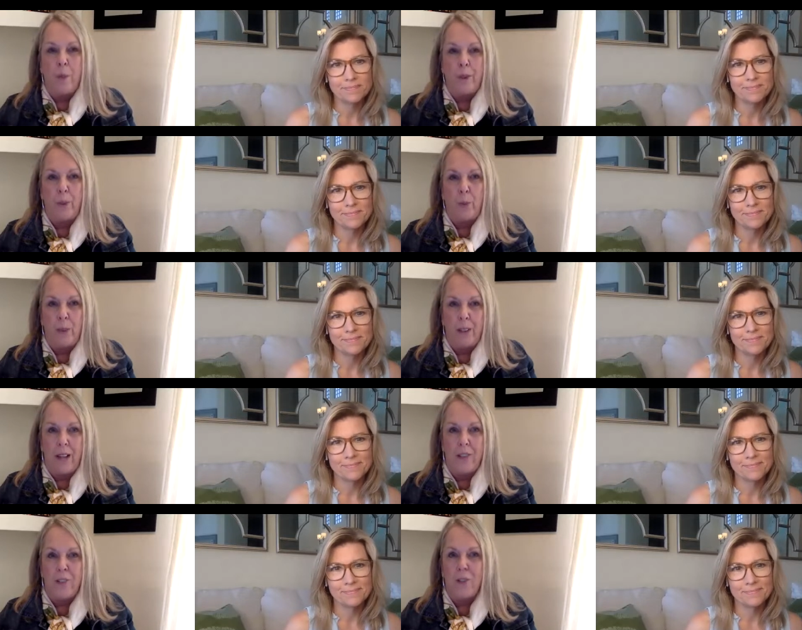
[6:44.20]
Speaker 1: who
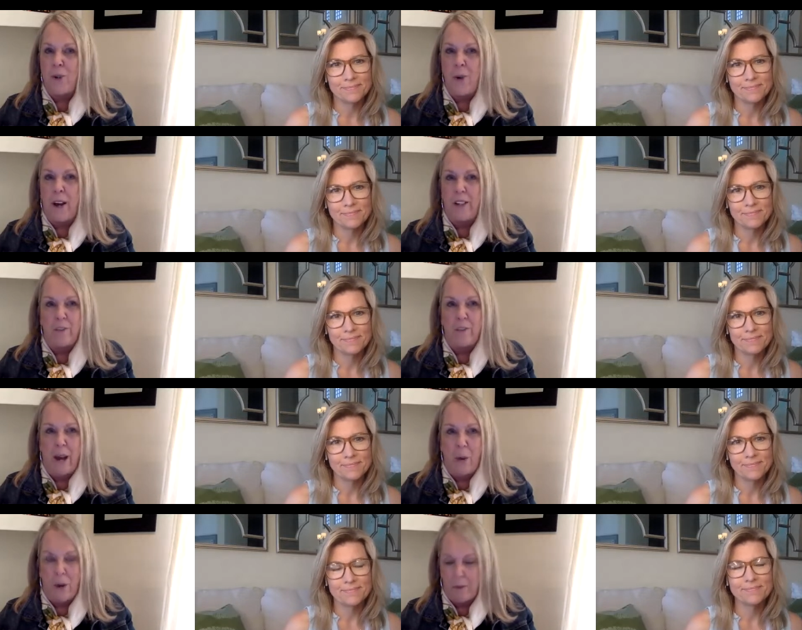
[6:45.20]
realizes her creative
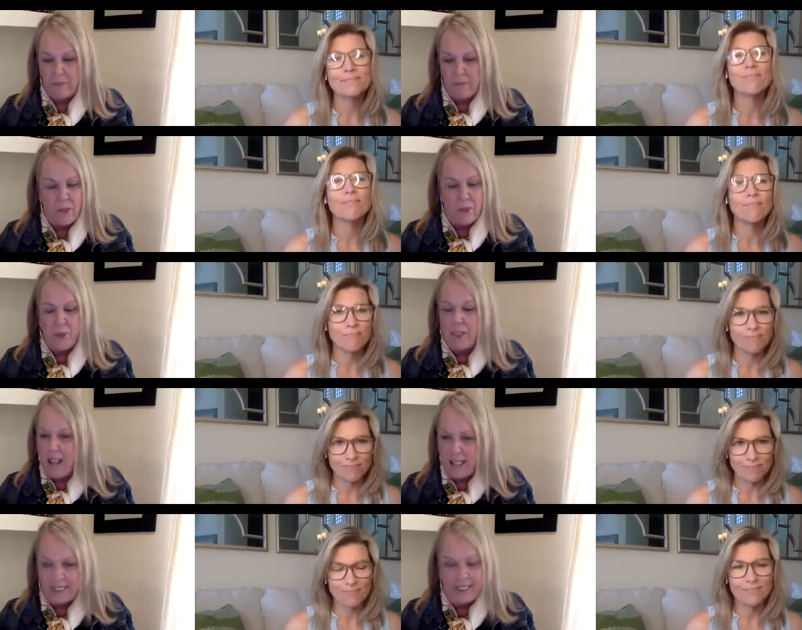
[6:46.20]
power. There's
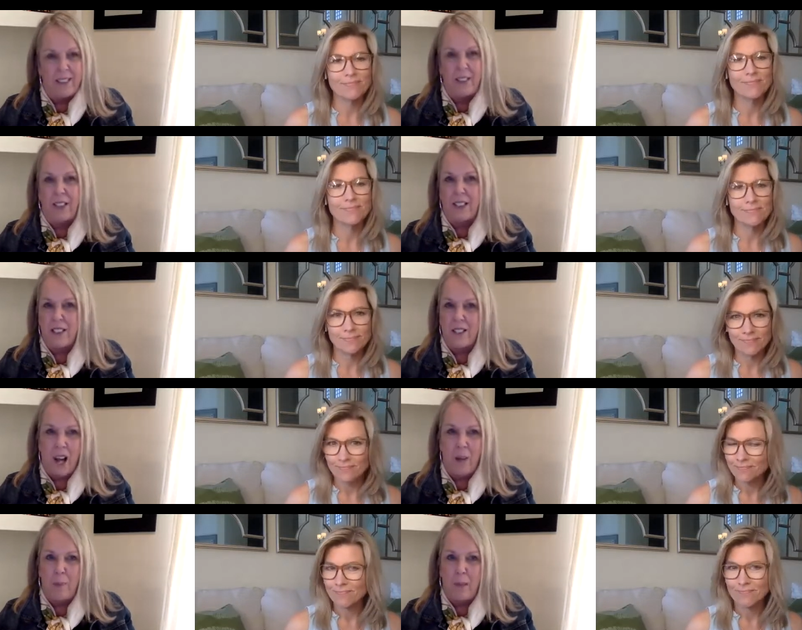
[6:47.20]
nothing that can
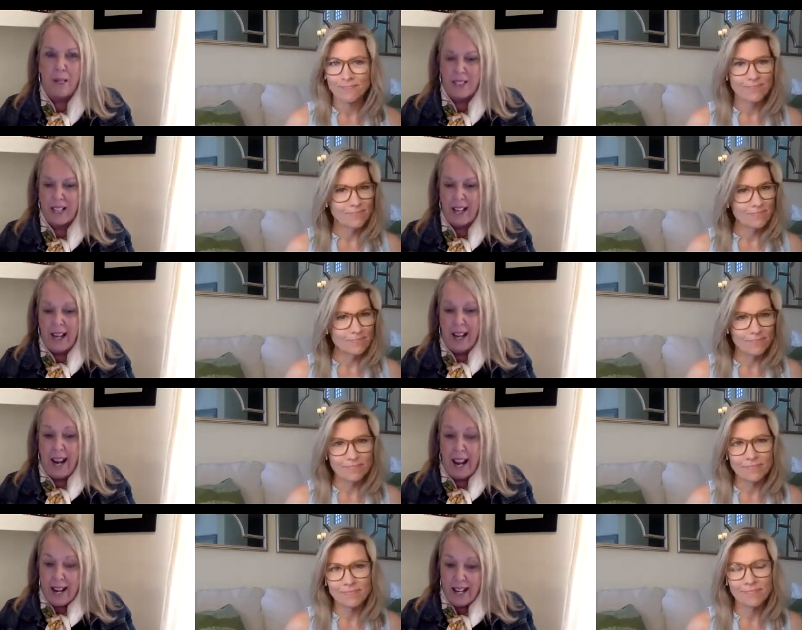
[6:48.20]
stop us.
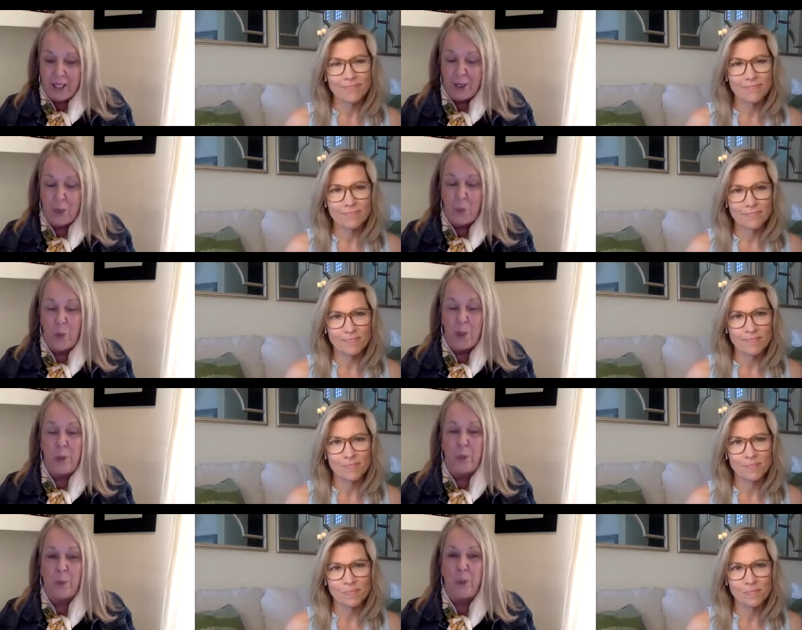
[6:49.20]
And when
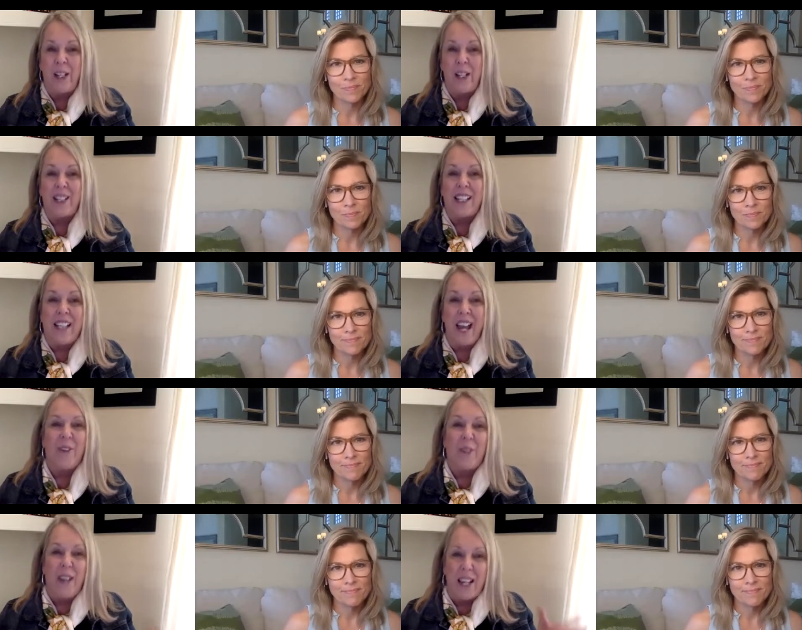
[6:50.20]
you bring
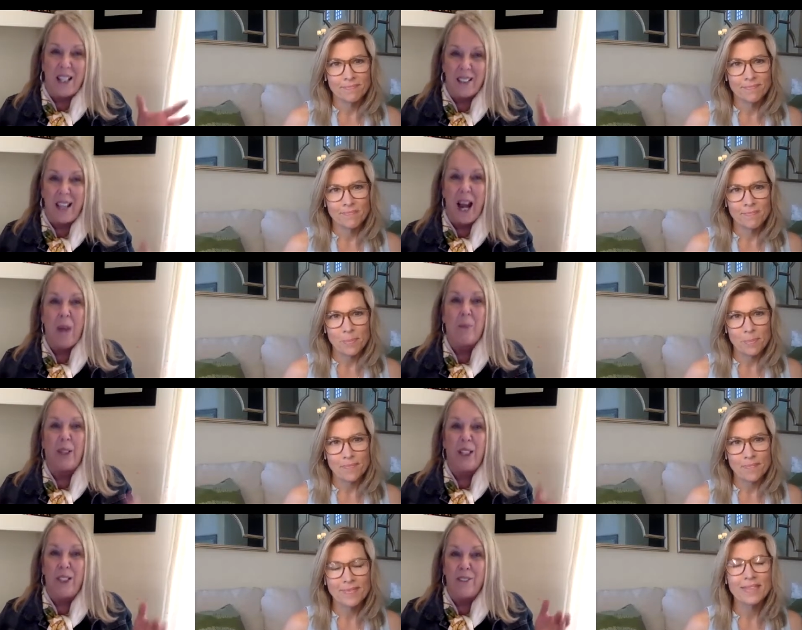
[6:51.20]
together a
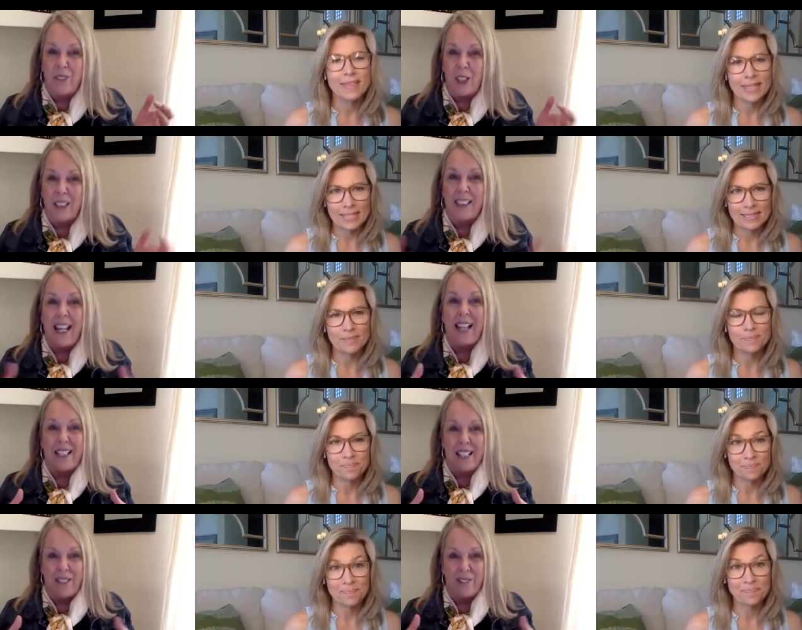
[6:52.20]
collaborative
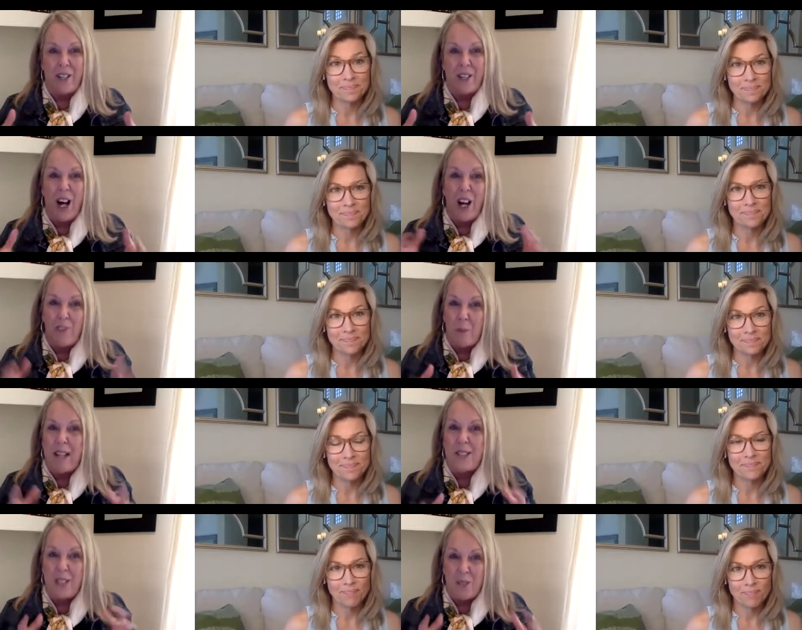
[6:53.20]
collective of
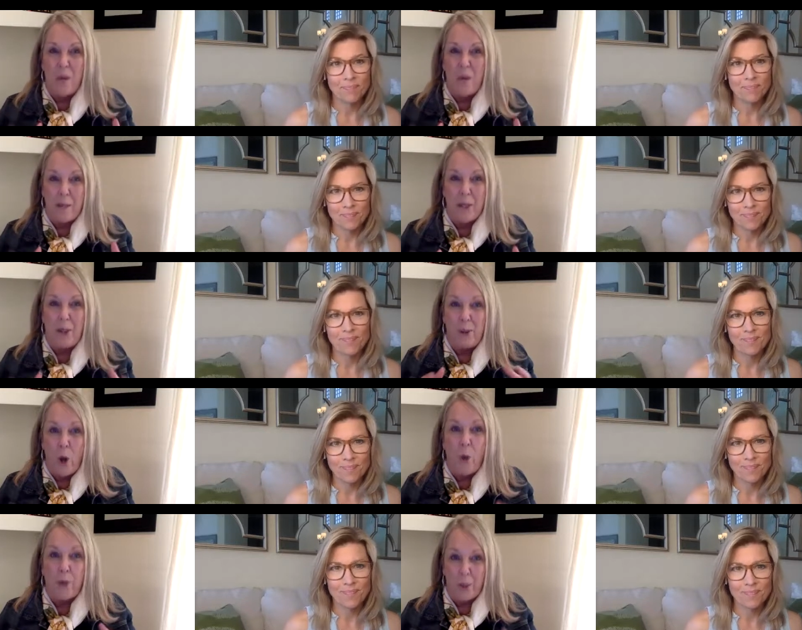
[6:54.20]
amazing women who
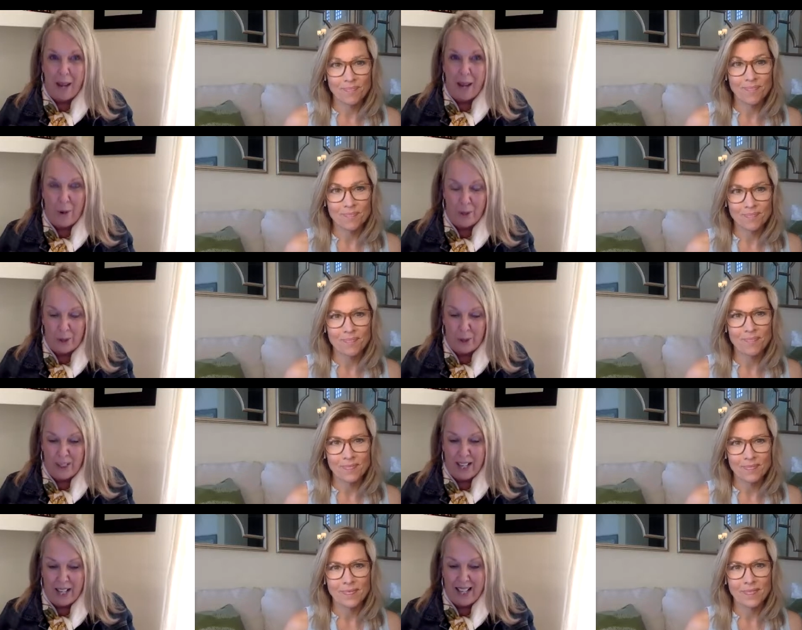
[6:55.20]
know their power to
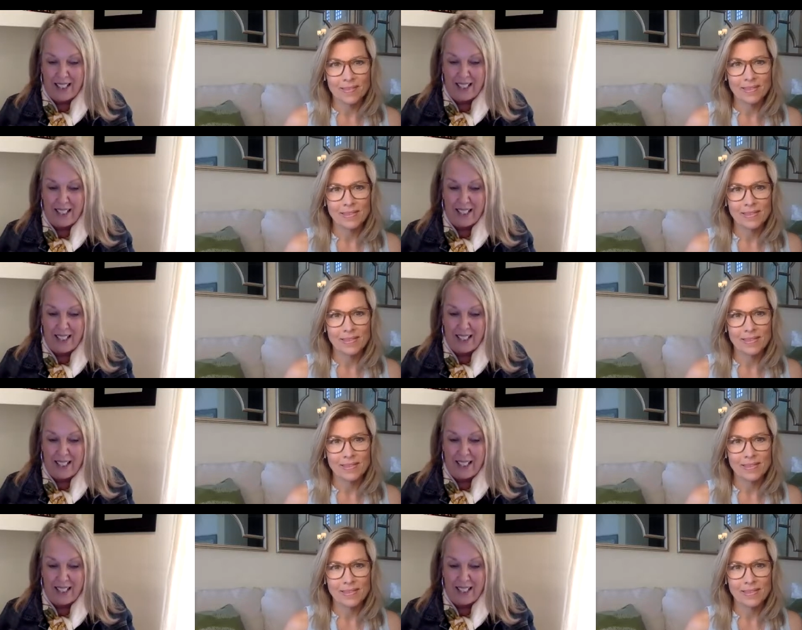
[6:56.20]
create